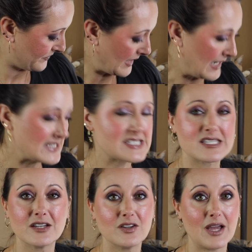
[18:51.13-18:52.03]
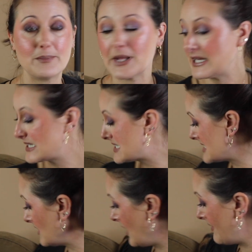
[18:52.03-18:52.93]
I still, I'm like
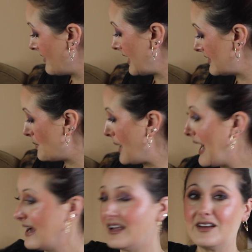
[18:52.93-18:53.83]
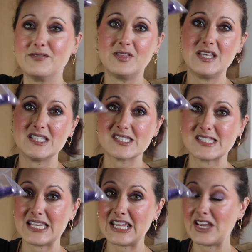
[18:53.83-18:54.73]
still, I've got the bag of these
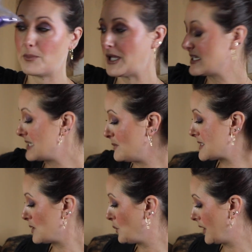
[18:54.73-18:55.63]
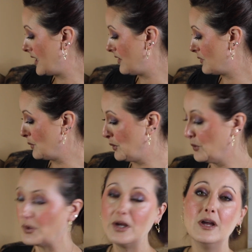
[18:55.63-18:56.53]
sitting here because I'm still working
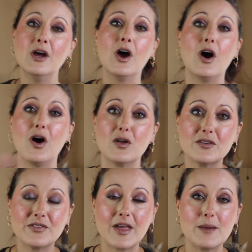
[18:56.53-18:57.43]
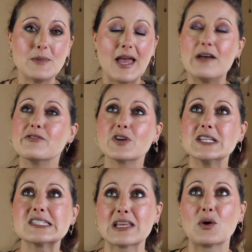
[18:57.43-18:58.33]
through all of them. Every
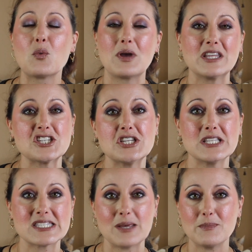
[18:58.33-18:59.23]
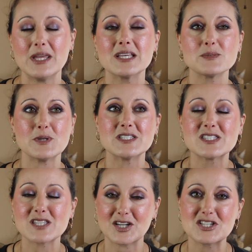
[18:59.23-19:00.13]
single one that she has sent me has been
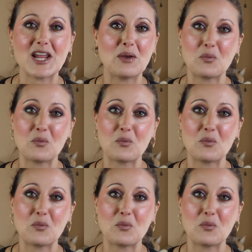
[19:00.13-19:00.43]
such a